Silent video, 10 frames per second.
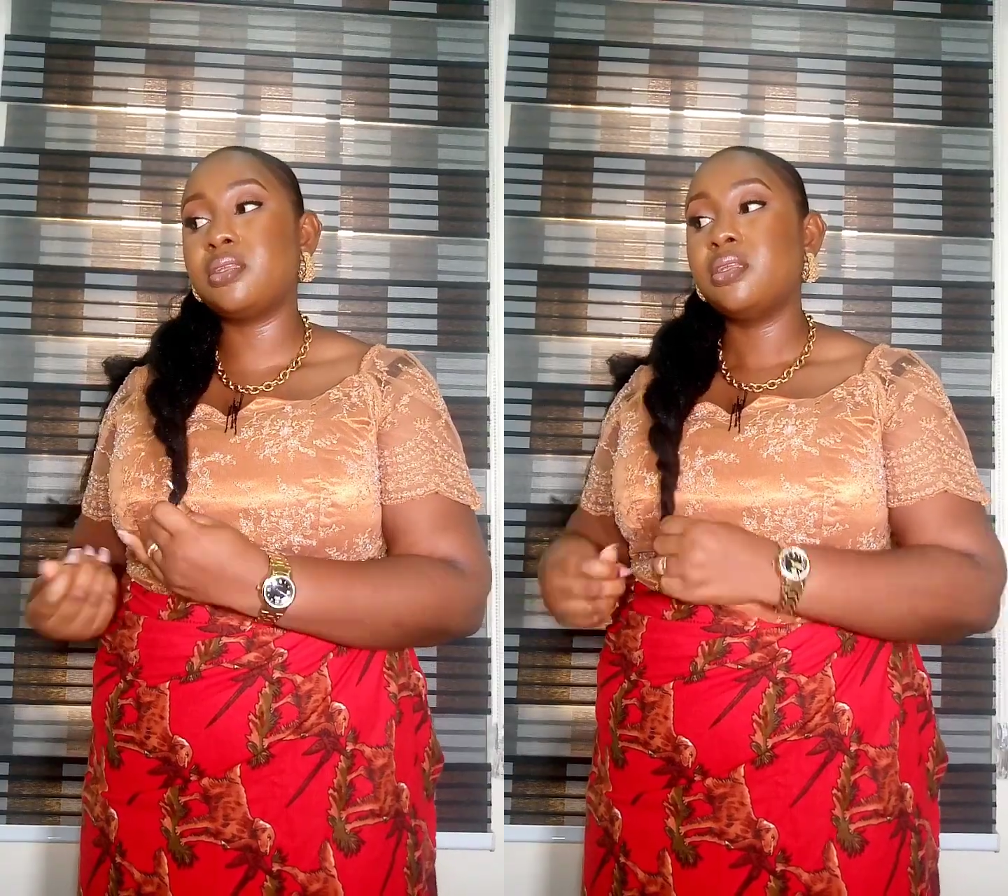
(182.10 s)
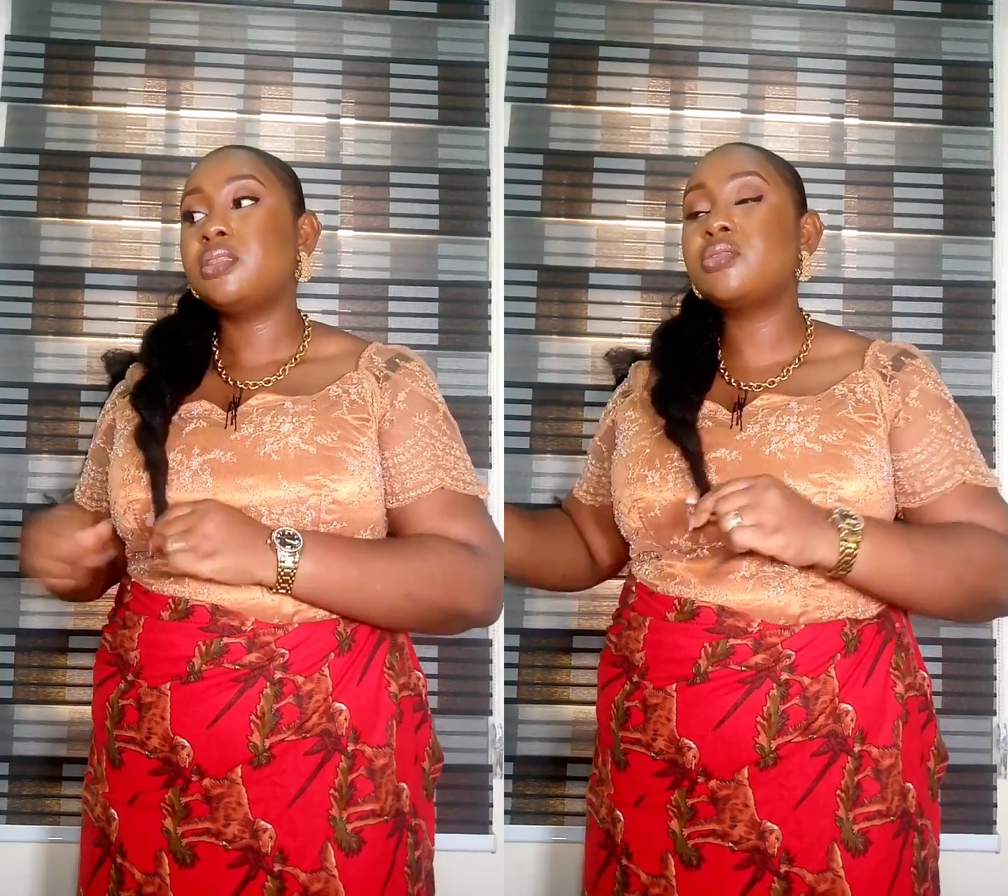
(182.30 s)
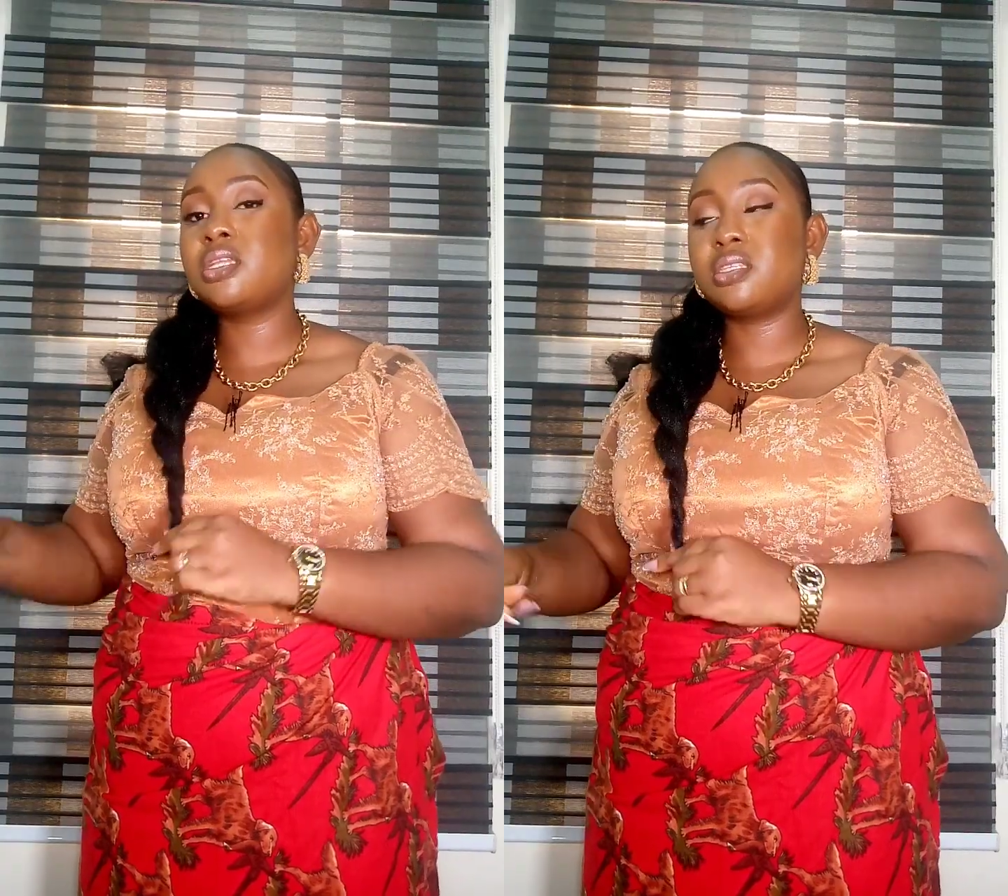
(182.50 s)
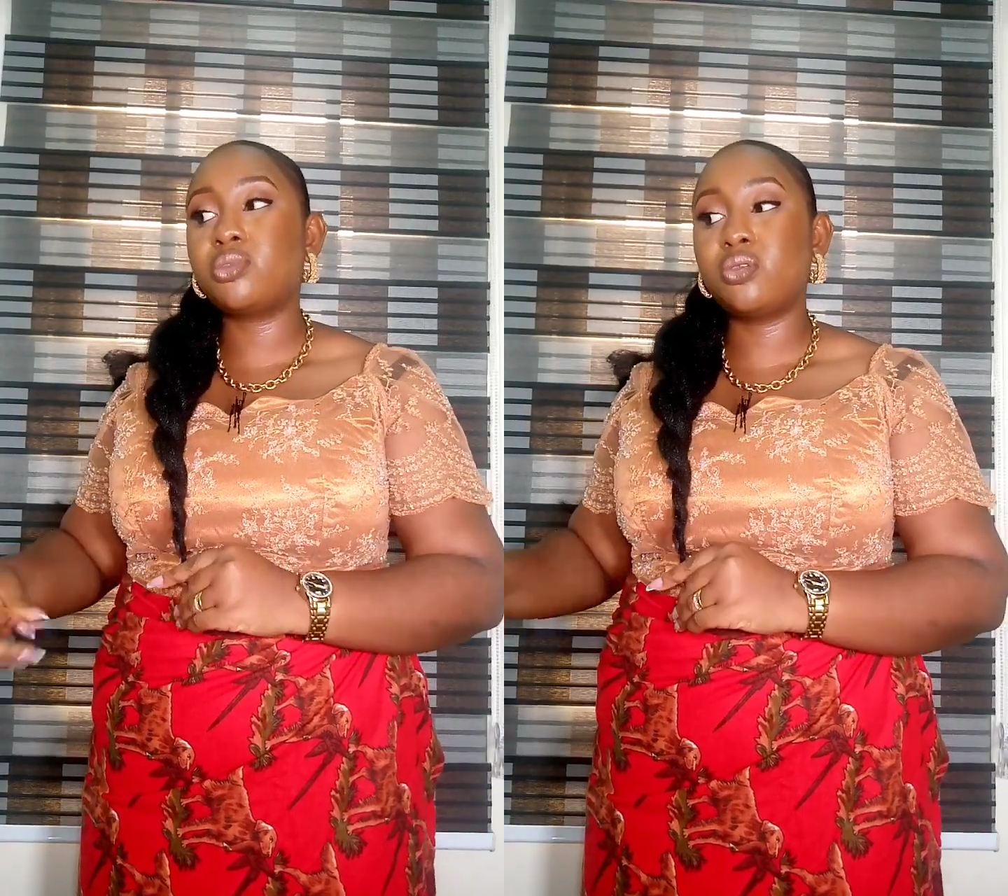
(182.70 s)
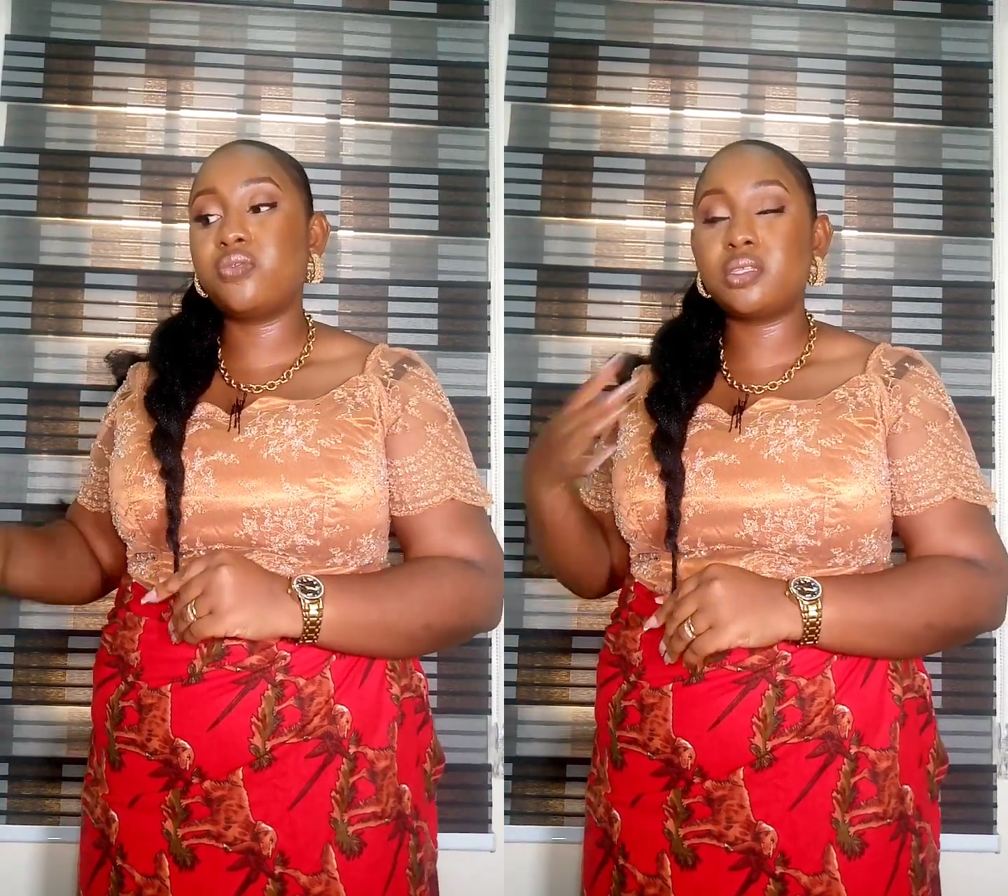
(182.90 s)
But
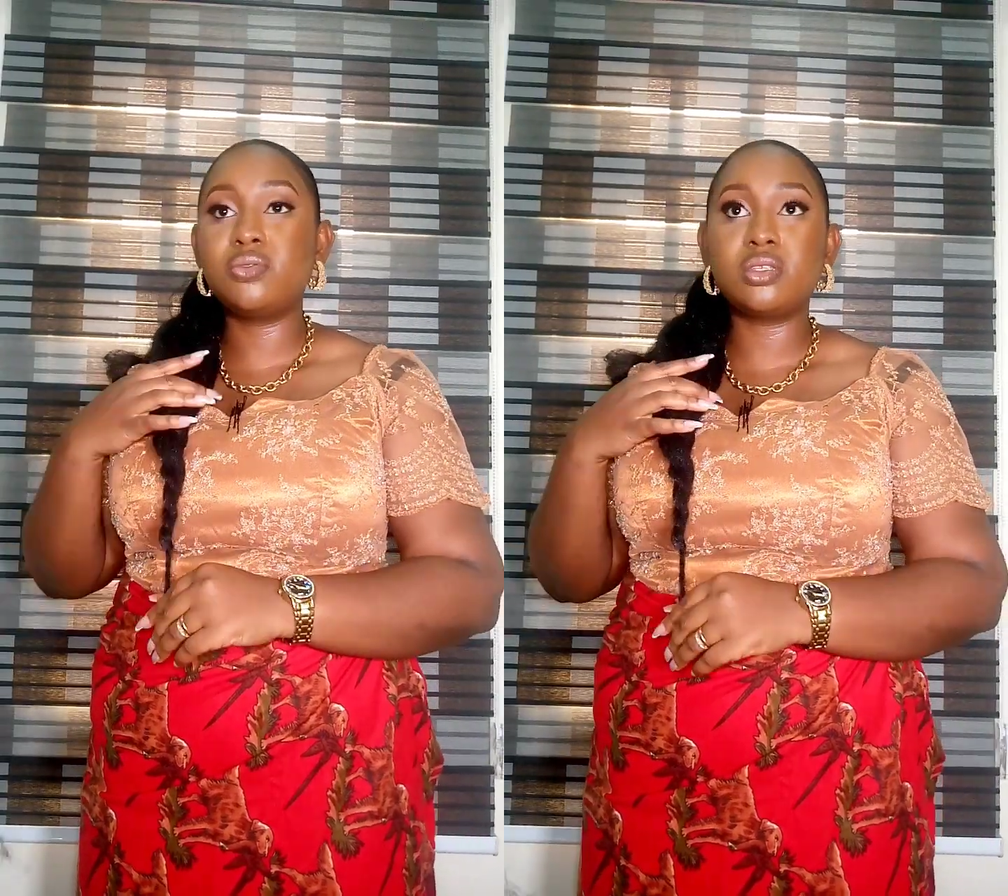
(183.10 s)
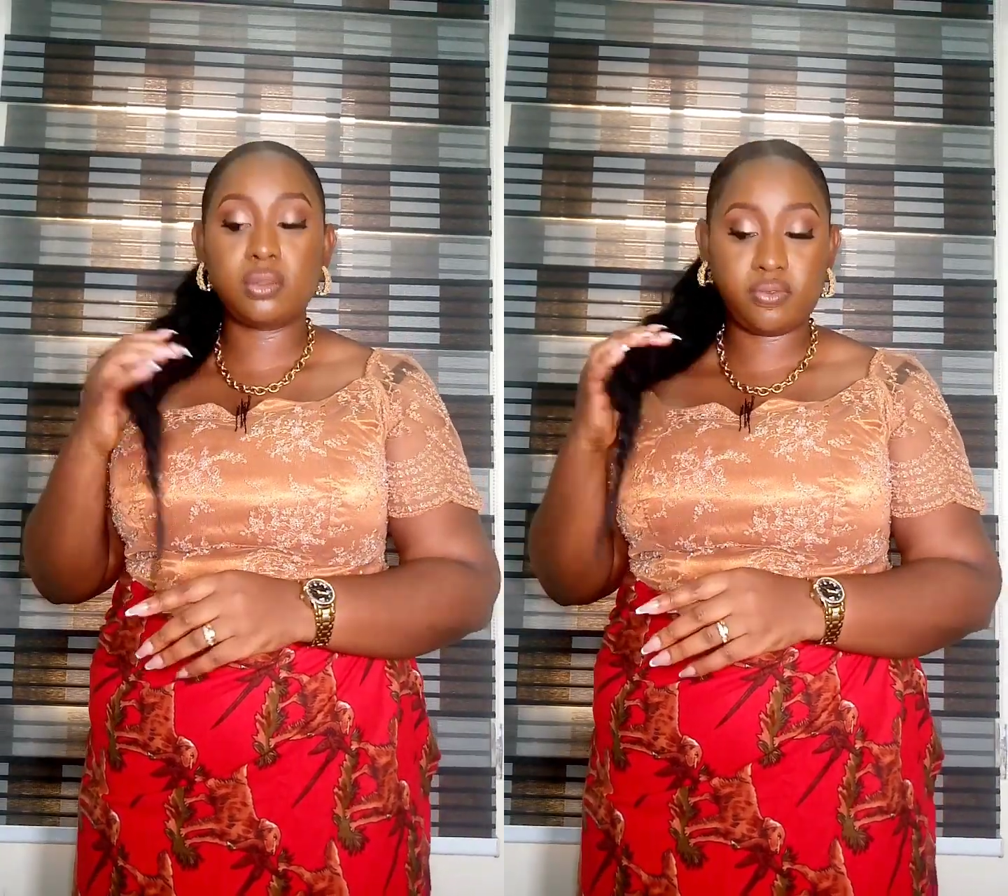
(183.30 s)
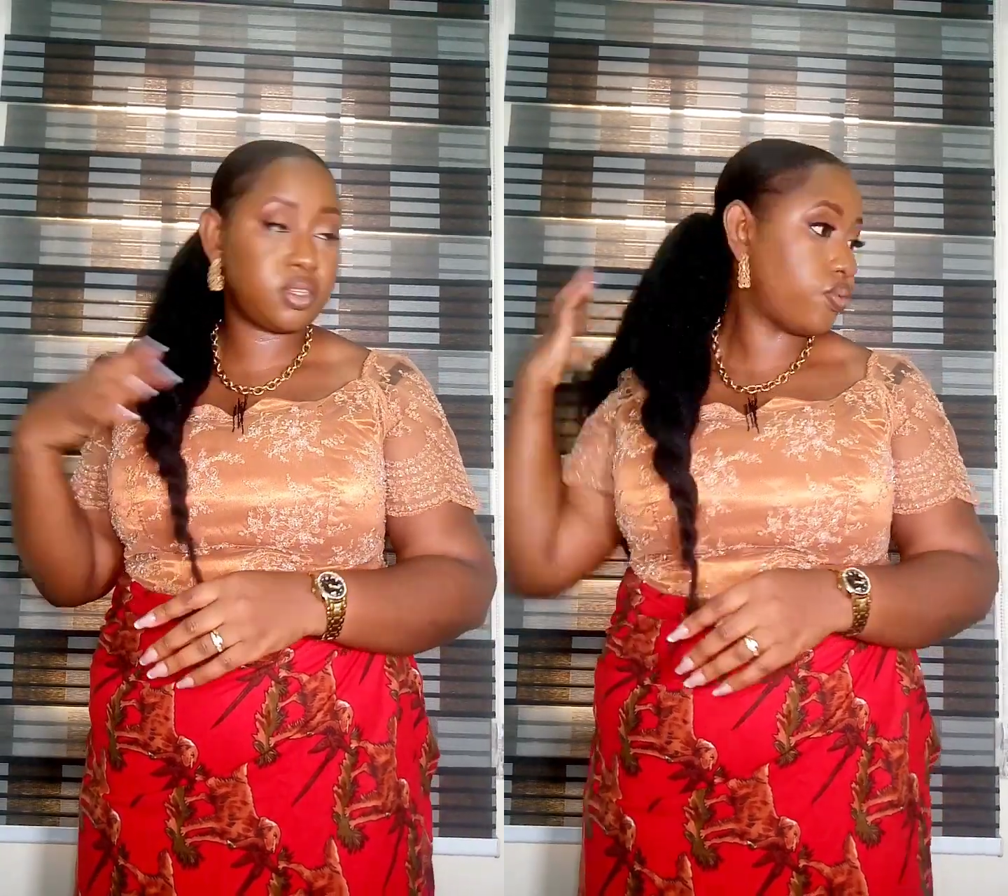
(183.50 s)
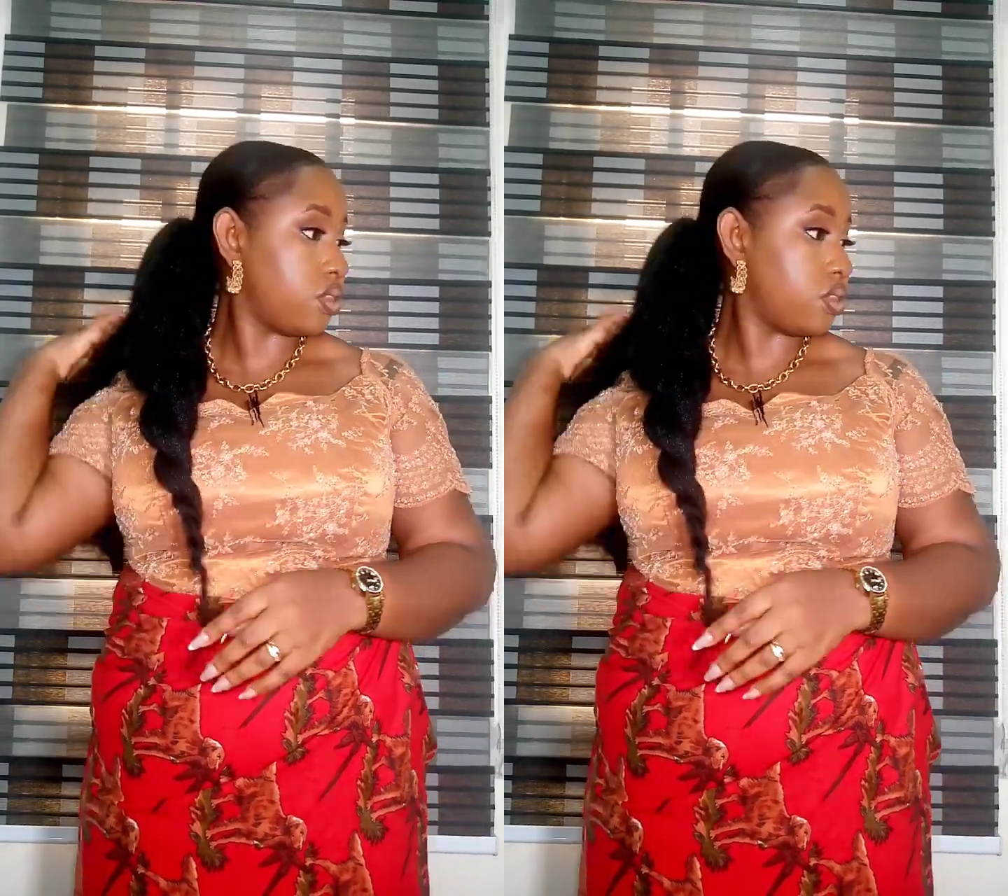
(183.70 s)
thankfully,